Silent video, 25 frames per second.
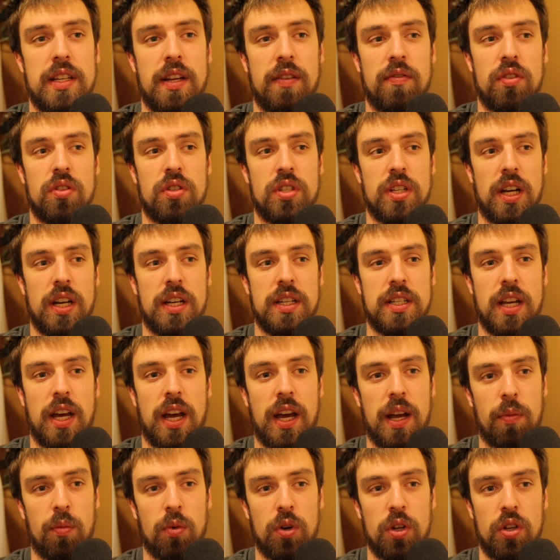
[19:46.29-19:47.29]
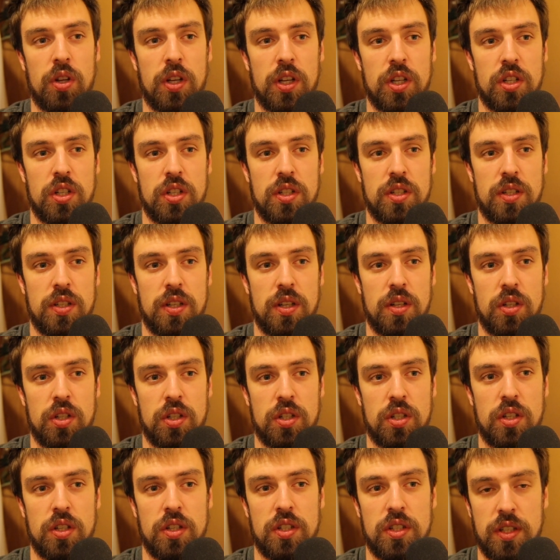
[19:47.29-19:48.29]
Have you set a time where you can just
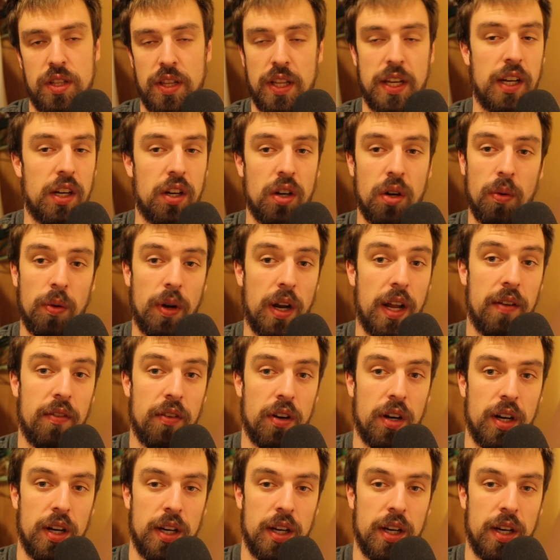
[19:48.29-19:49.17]
just think or whatever.